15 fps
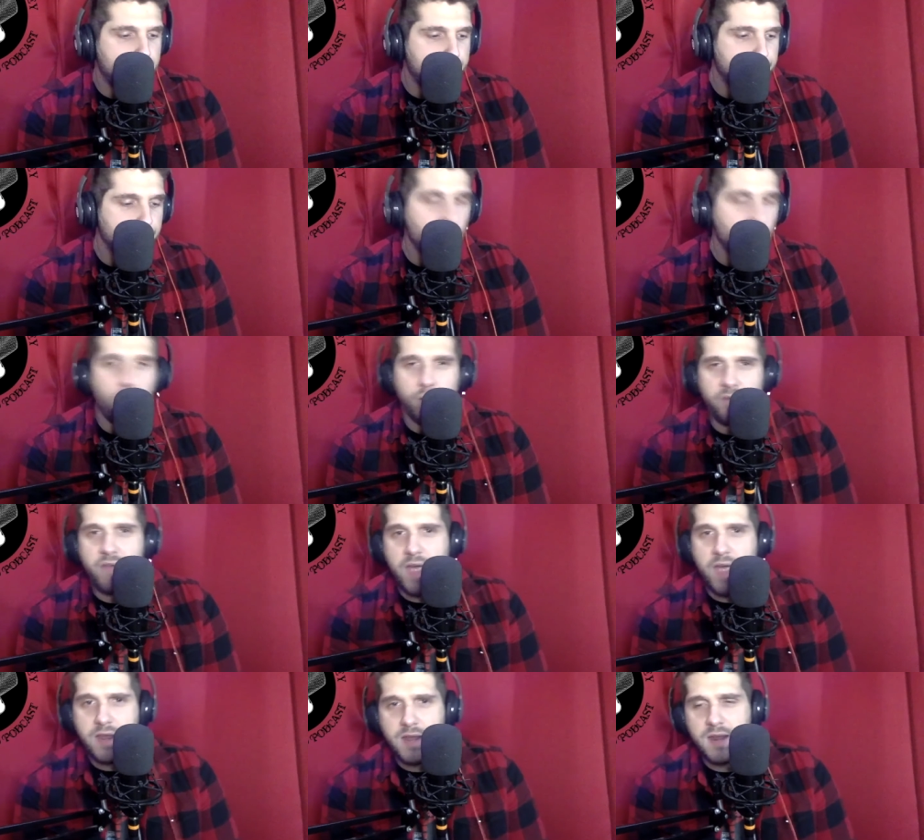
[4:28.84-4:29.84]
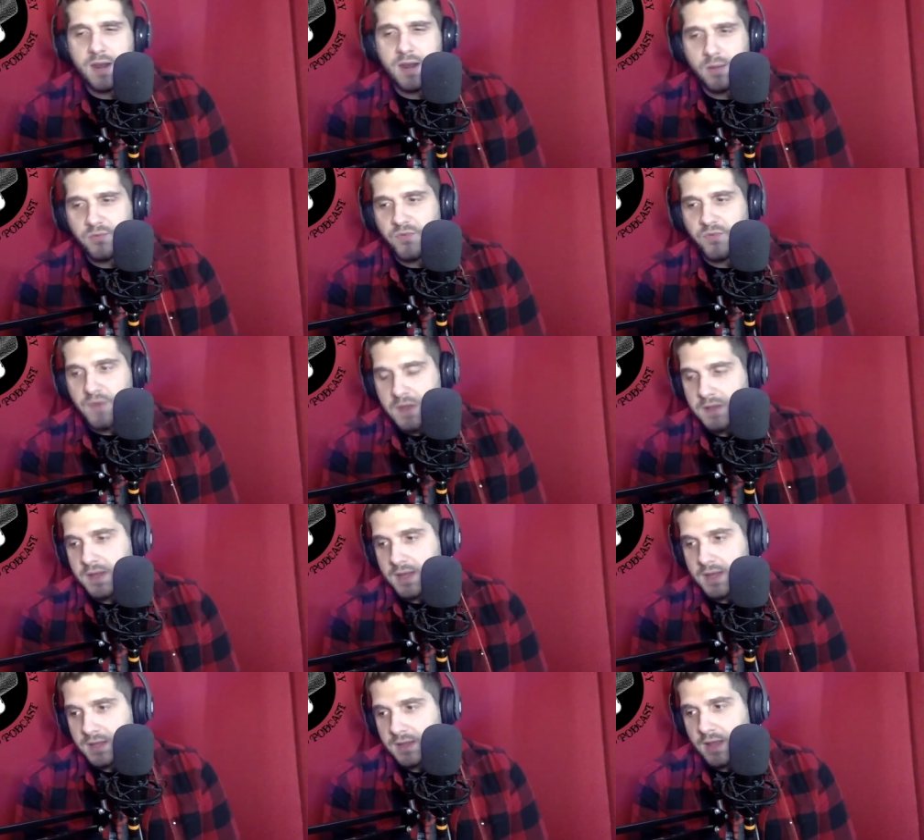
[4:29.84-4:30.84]
motivated, and I'm
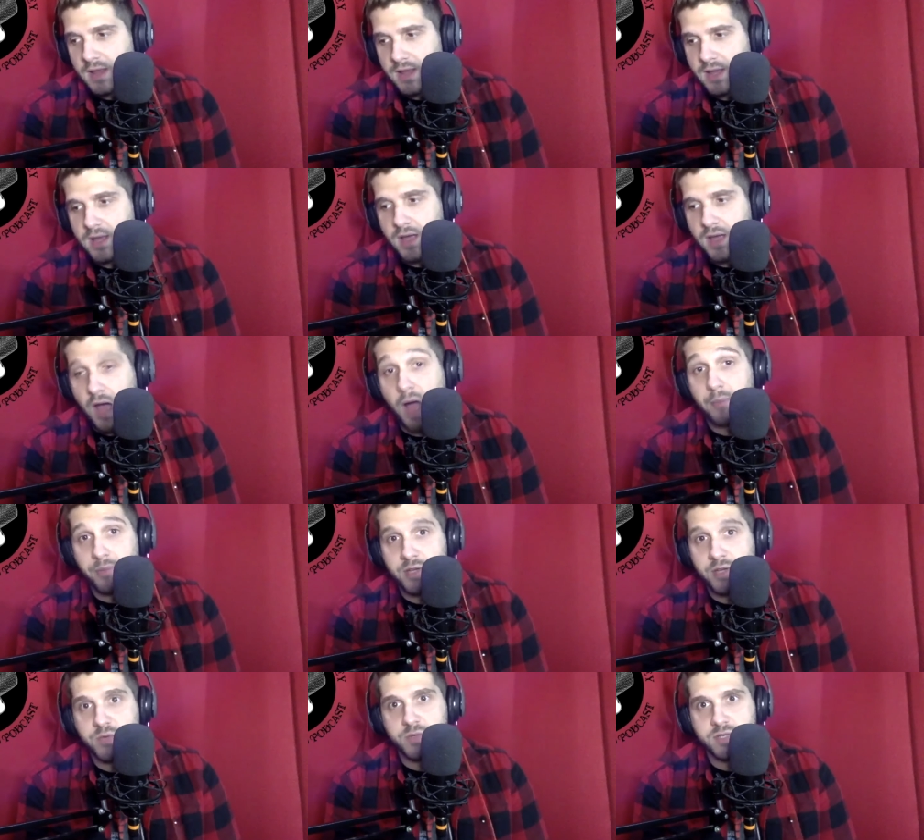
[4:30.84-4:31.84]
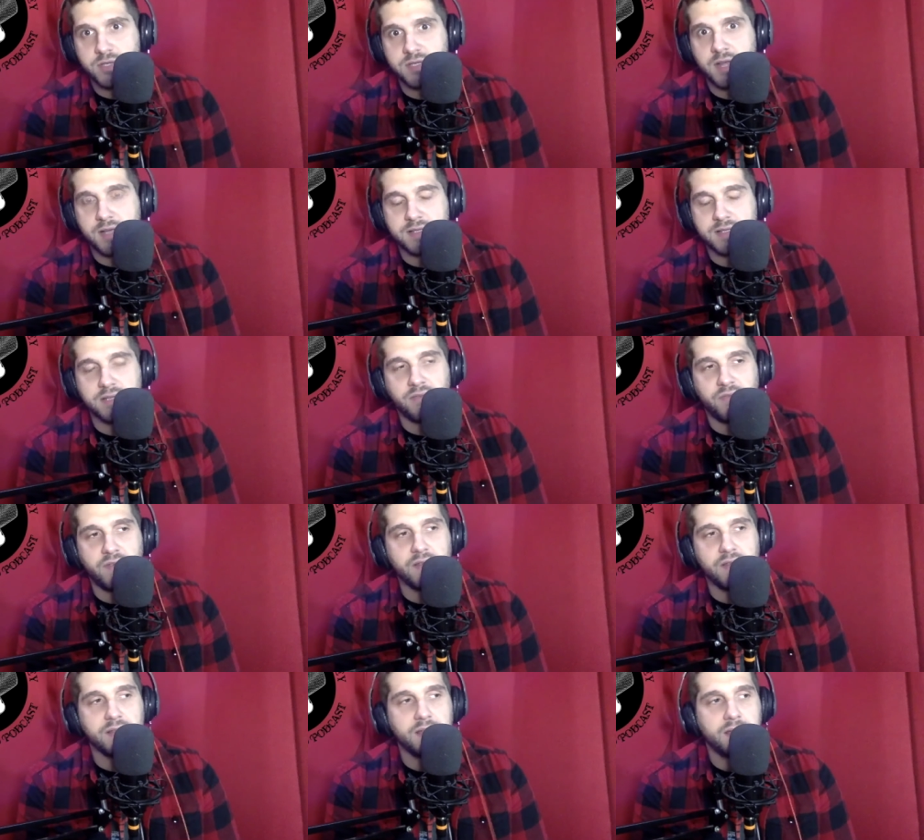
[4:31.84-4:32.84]
feeling like accomplished, which is an excellent
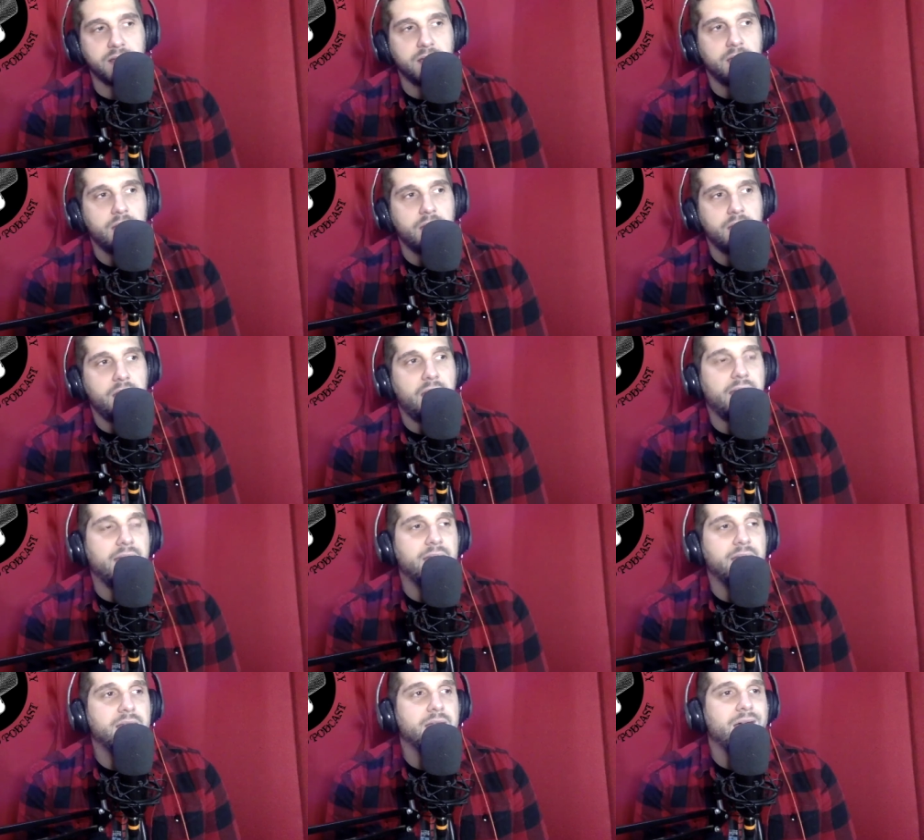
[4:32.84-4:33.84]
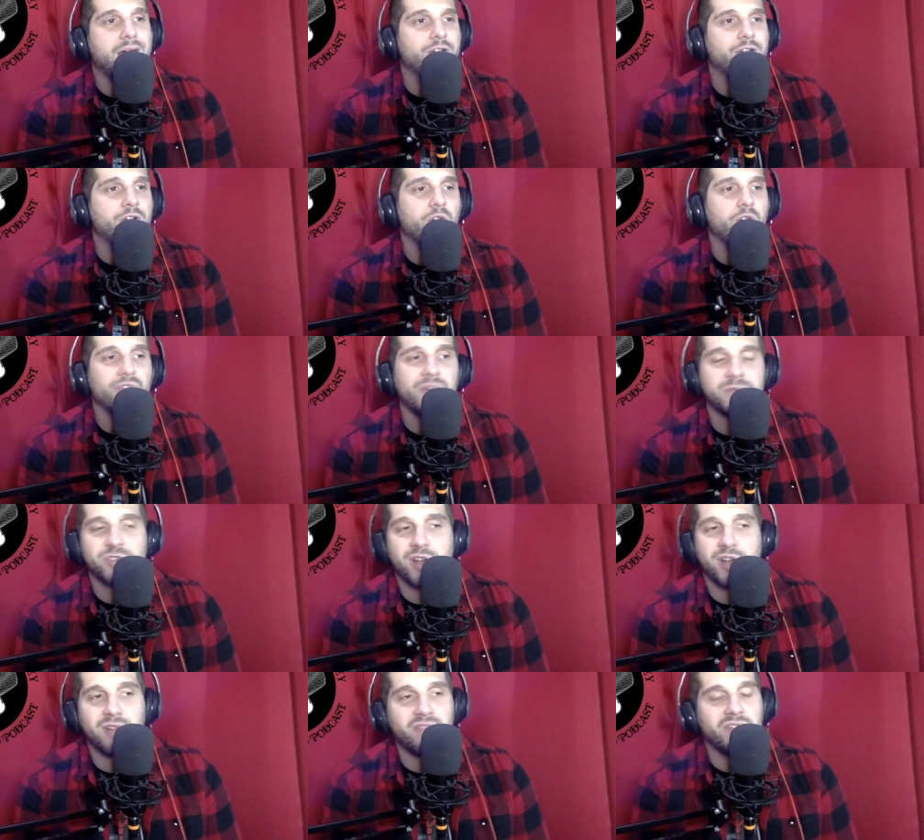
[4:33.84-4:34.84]
feeling. And I don't know if I'm
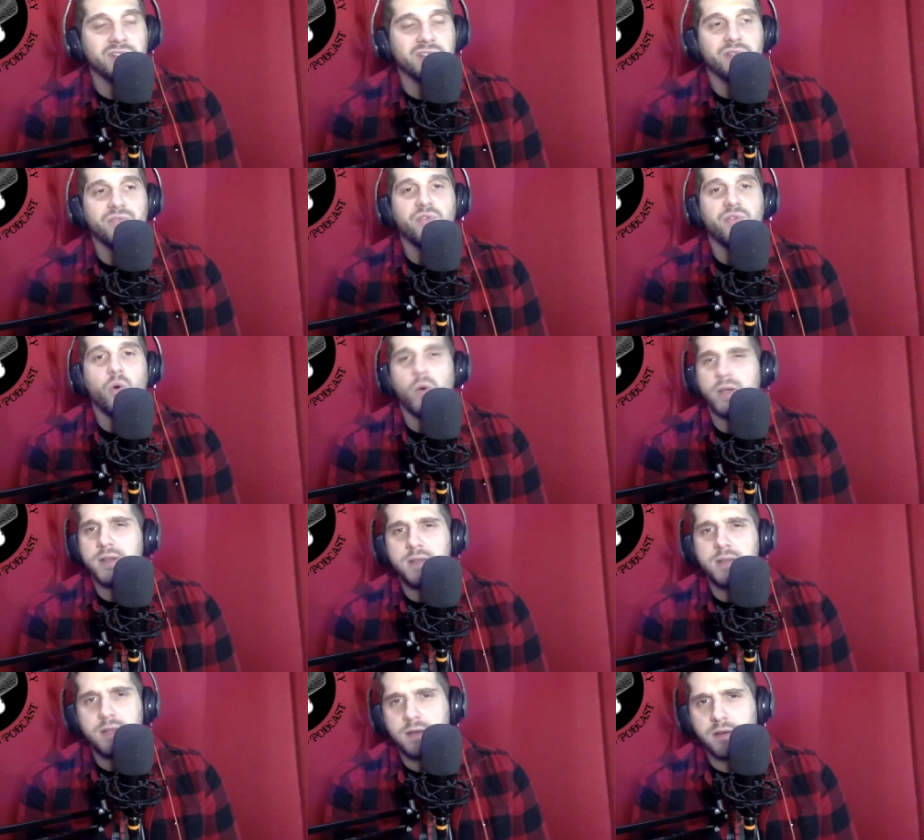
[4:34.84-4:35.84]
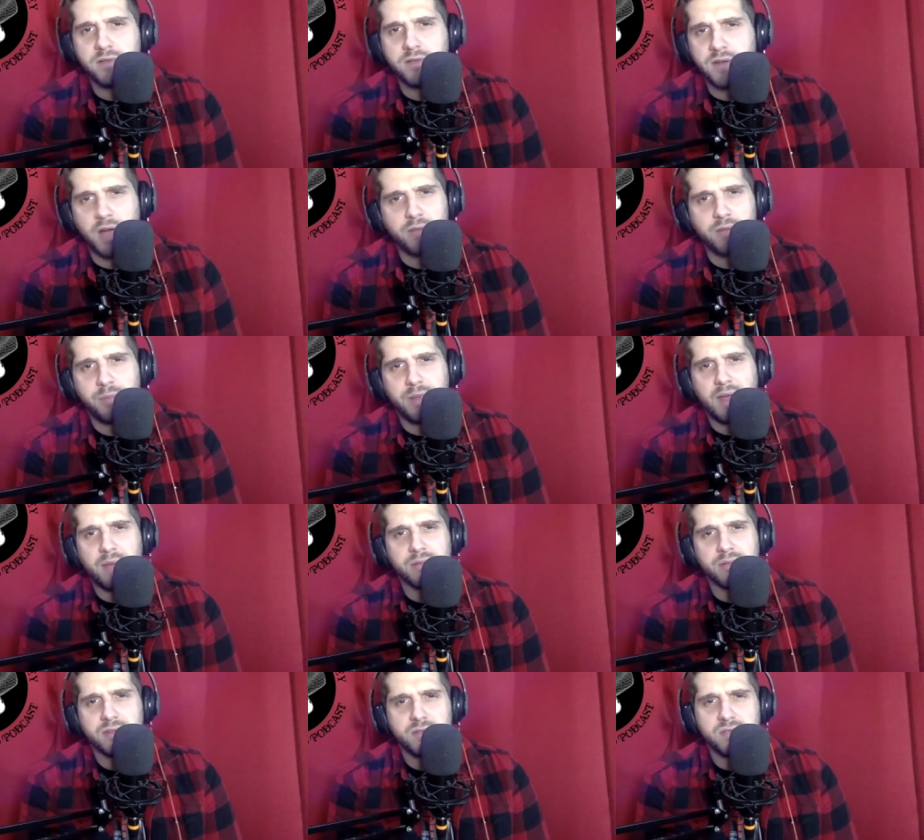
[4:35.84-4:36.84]
trying to fill a void of not being
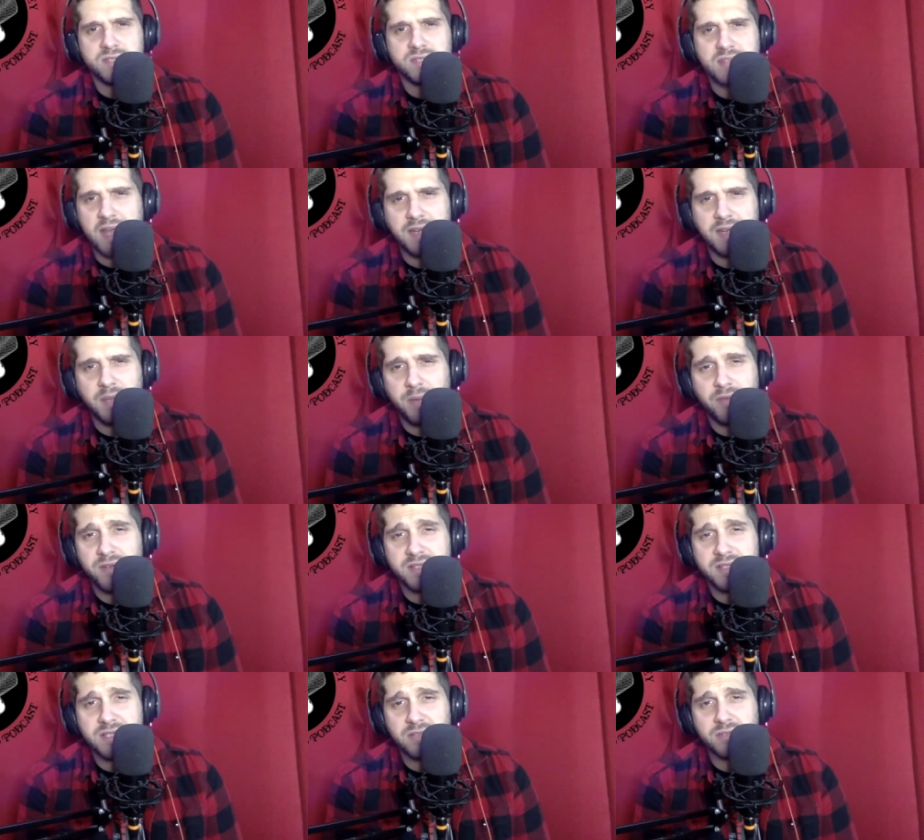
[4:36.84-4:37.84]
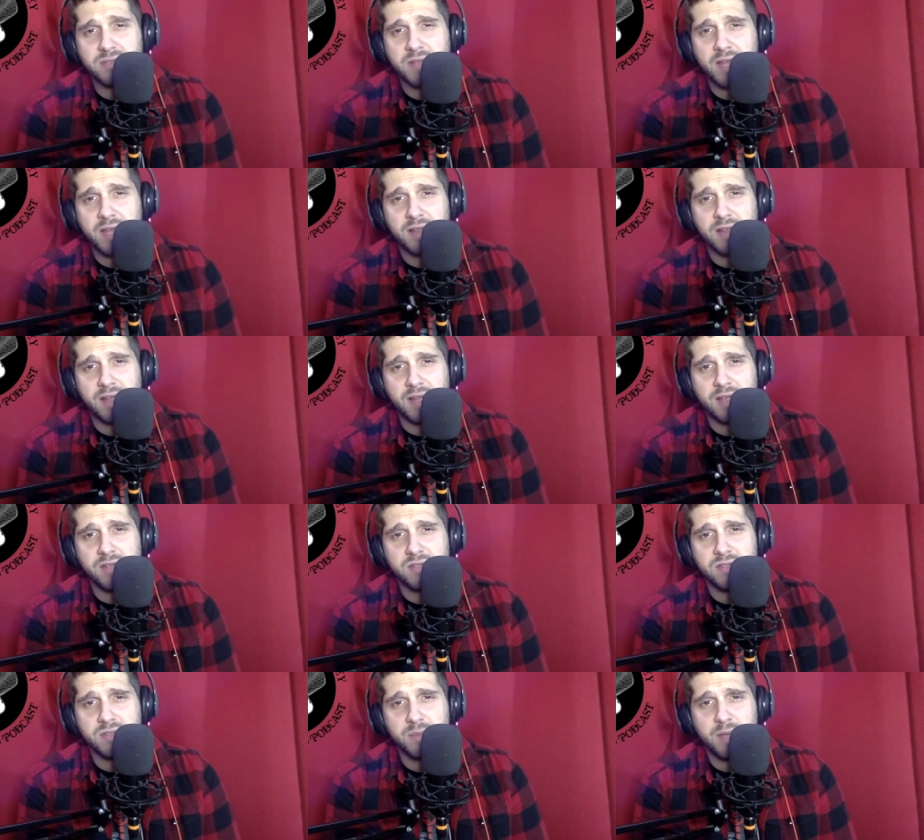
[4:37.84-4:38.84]
able to do stand-up every single day like I
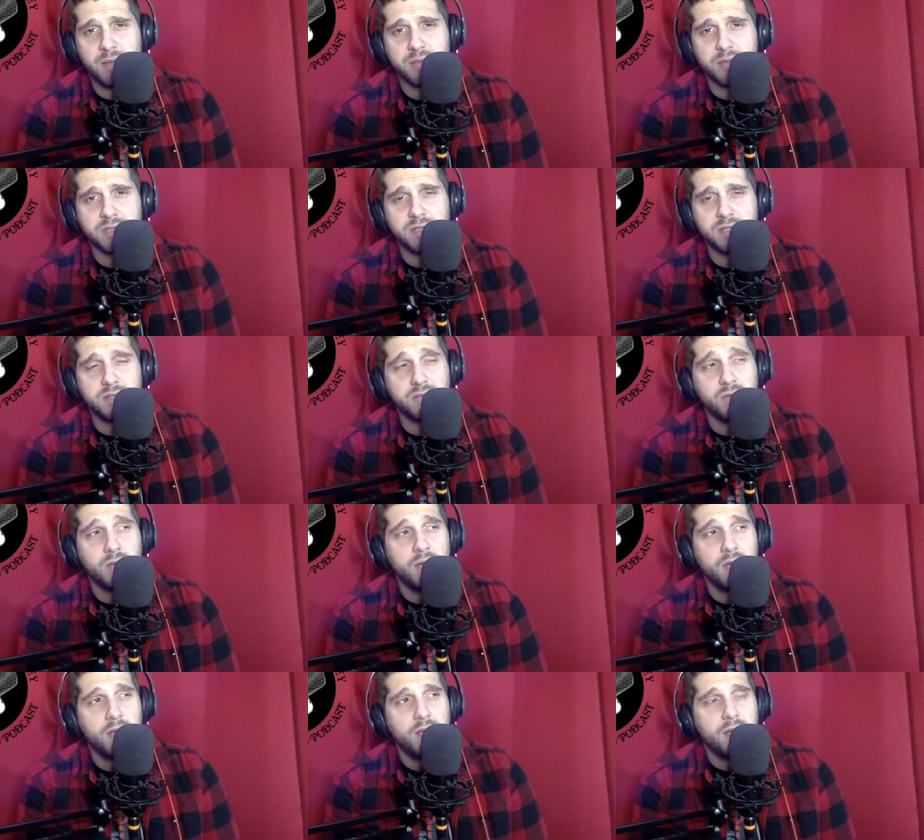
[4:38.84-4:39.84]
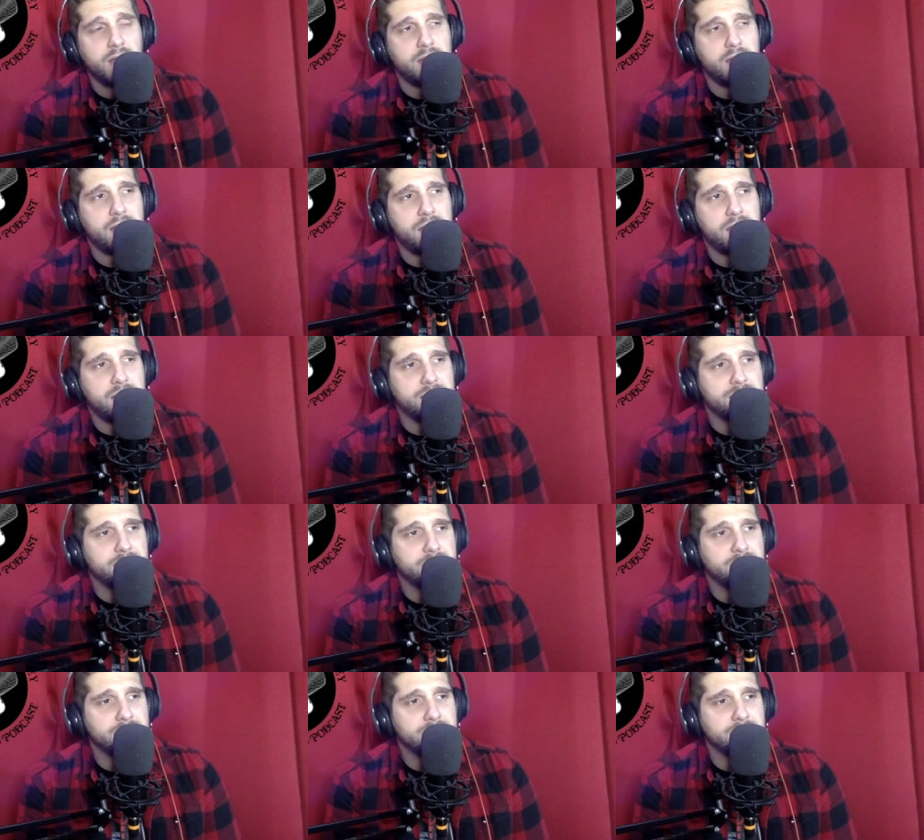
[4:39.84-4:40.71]
used to be able to do. And